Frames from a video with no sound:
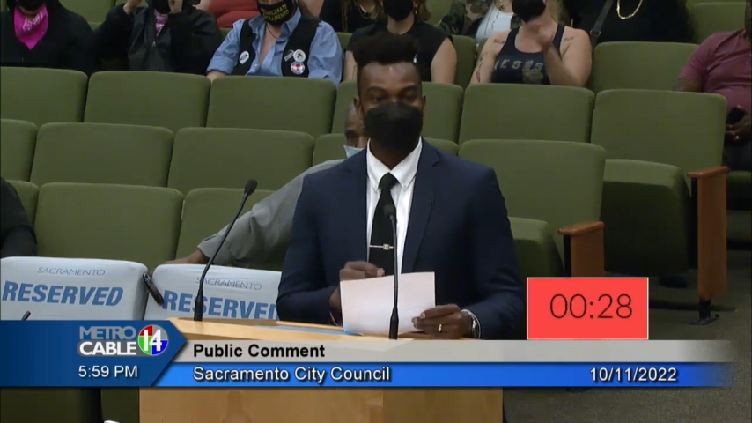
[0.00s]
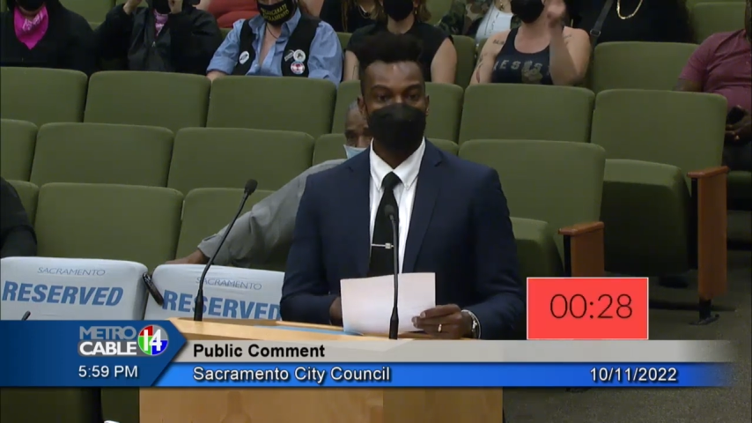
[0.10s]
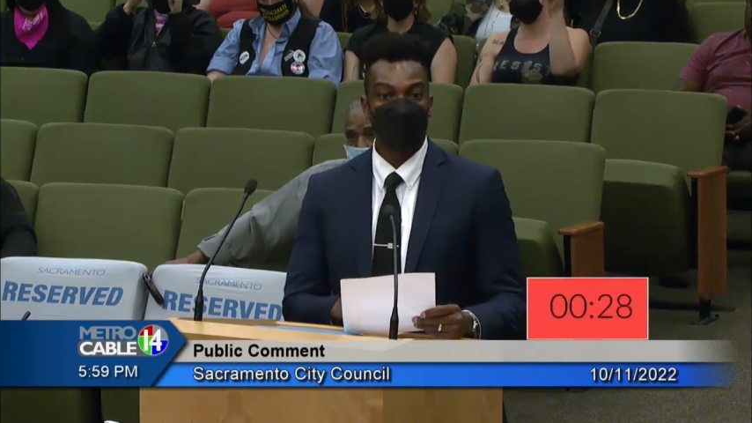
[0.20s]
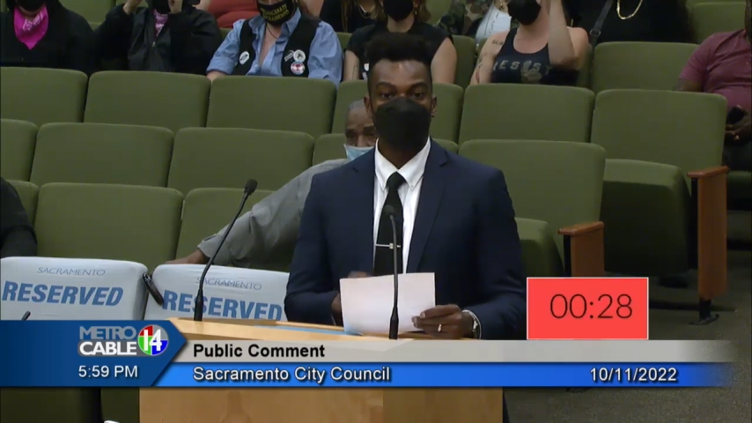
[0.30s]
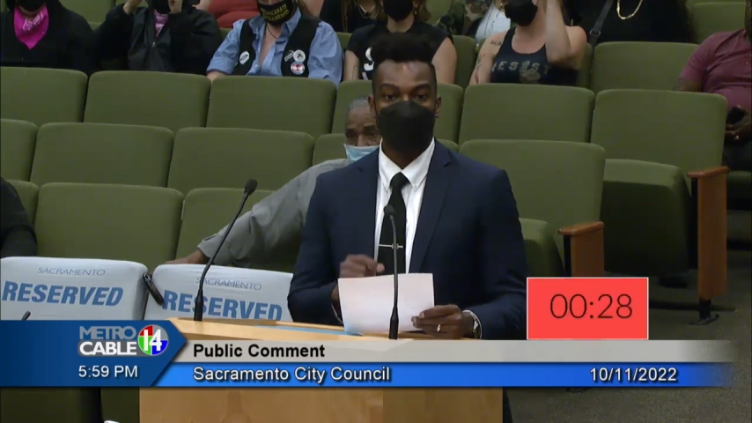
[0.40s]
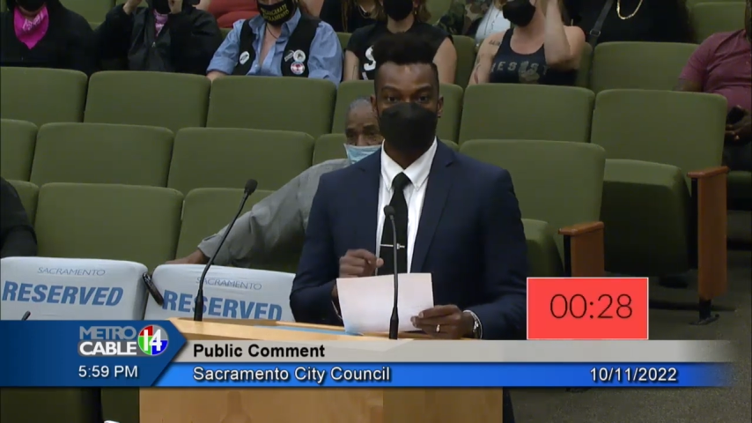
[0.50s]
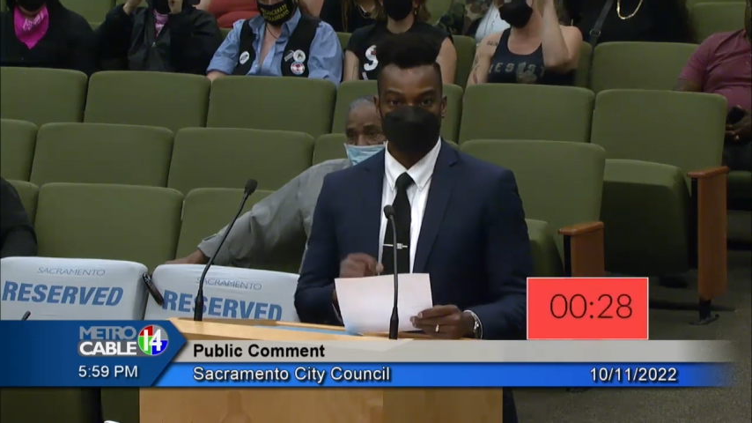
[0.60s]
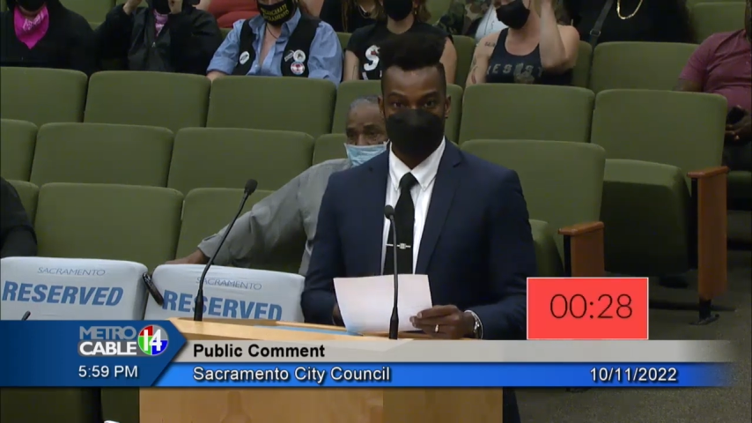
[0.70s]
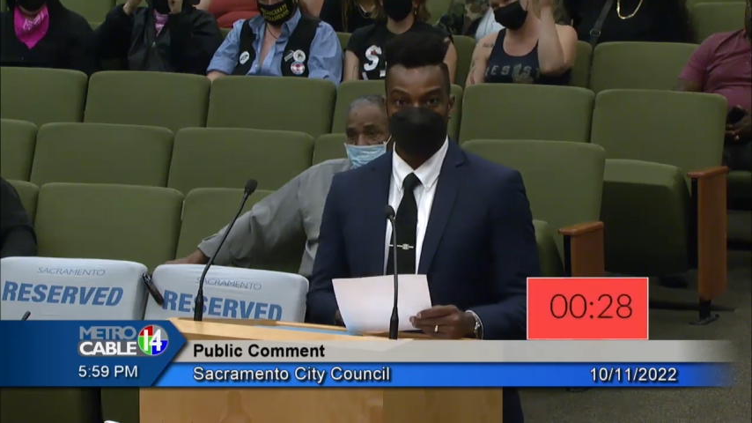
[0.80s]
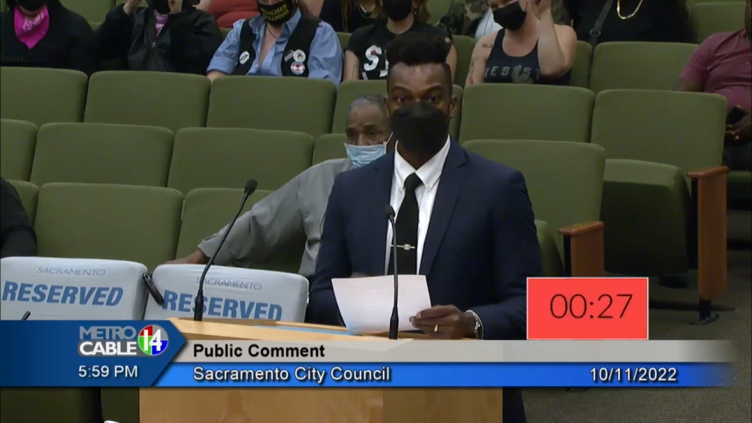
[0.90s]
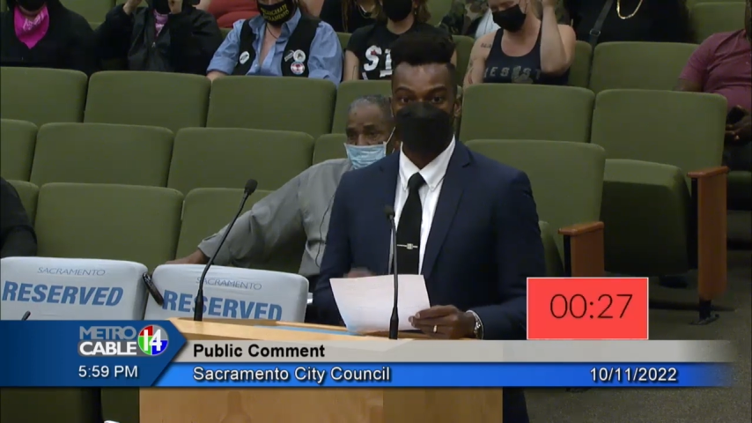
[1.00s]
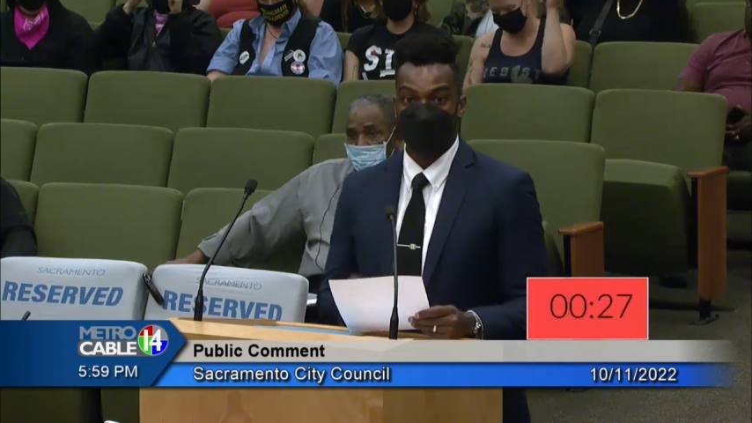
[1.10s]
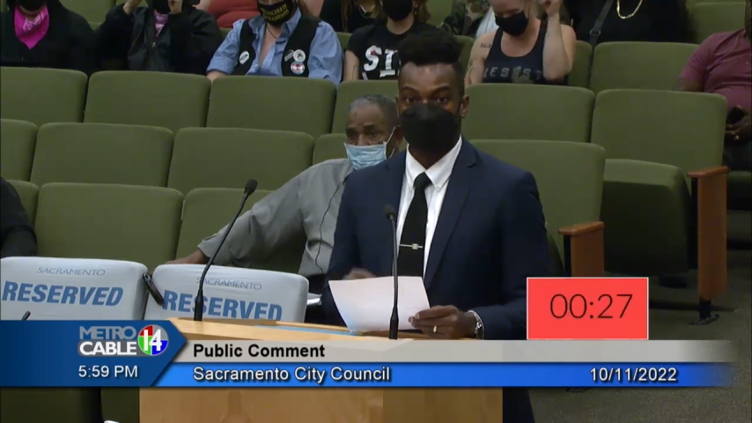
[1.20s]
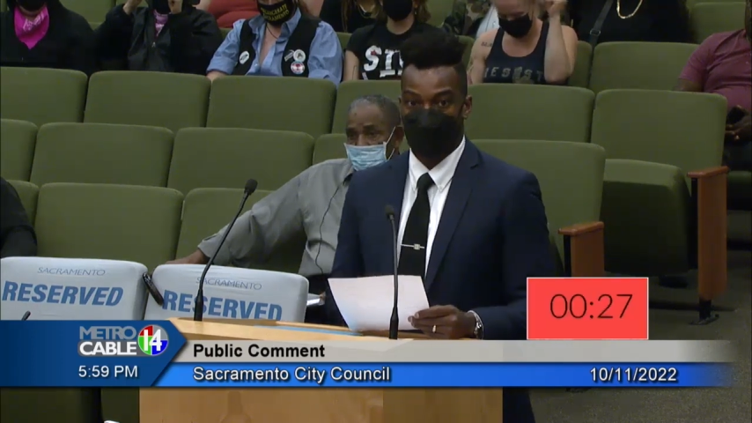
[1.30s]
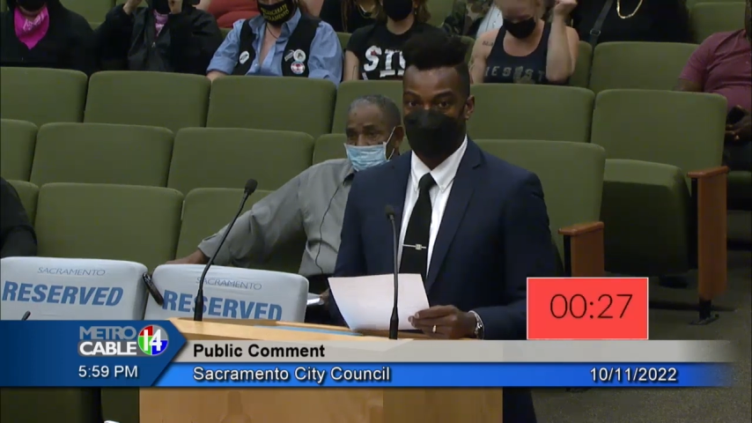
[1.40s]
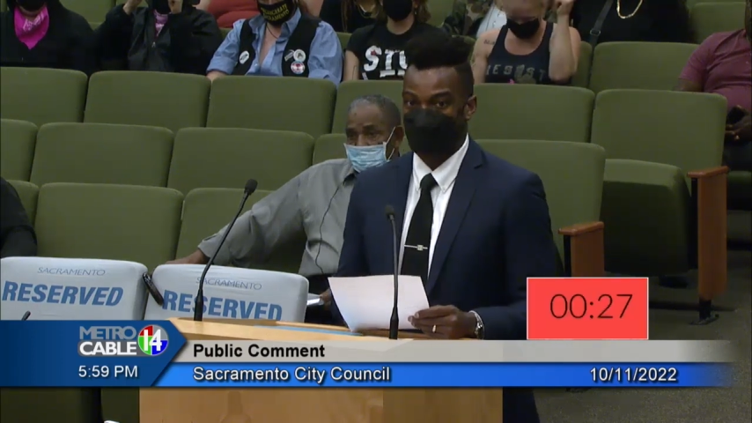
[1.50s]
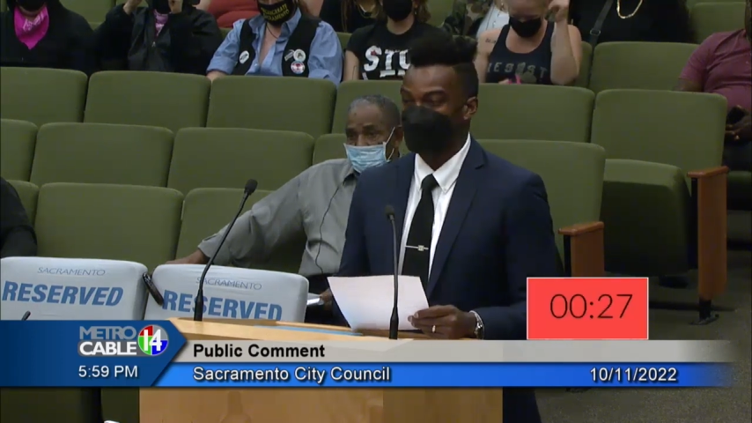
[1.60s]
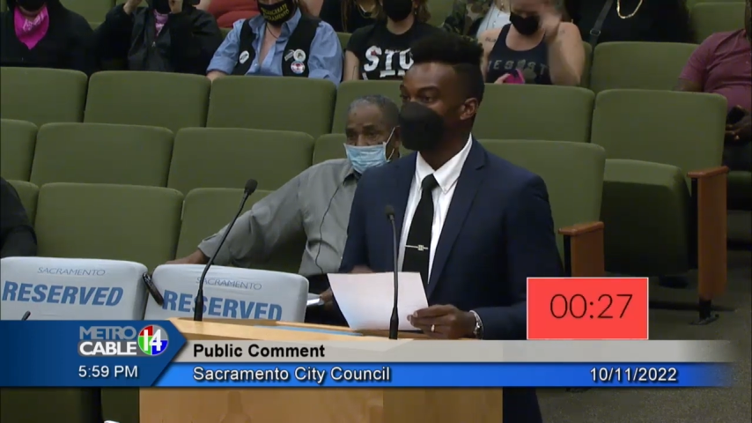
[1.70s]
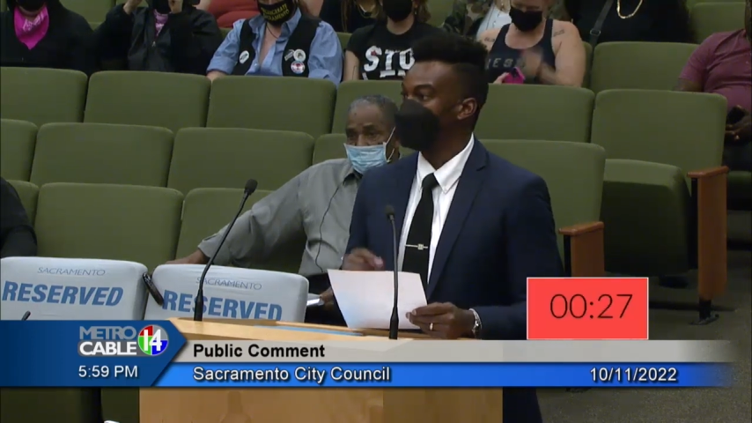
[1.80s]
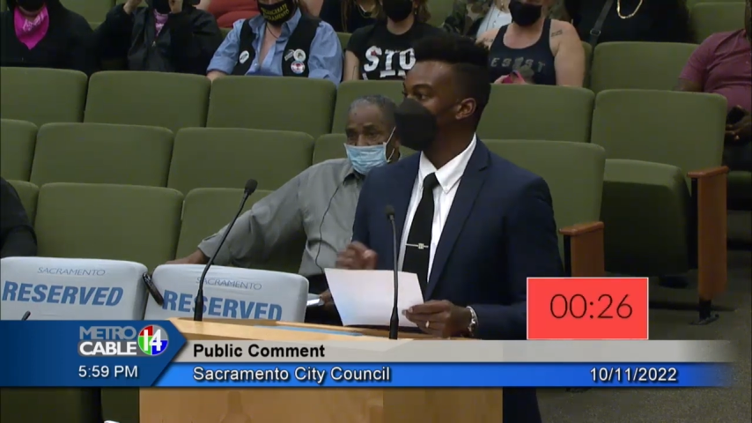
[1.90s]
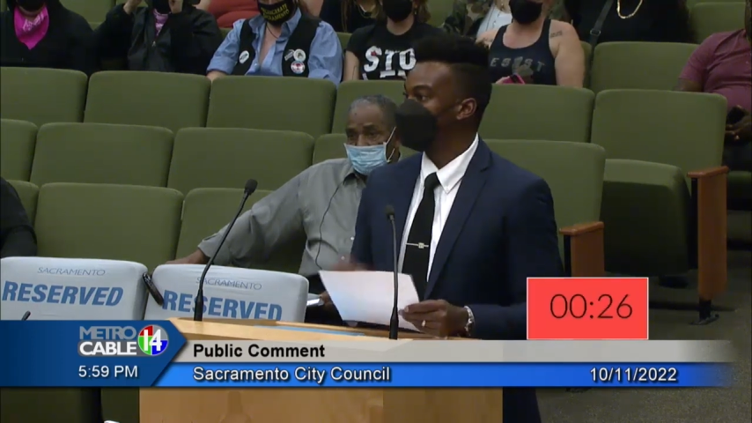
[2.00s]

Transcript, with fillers: This council has failed so far to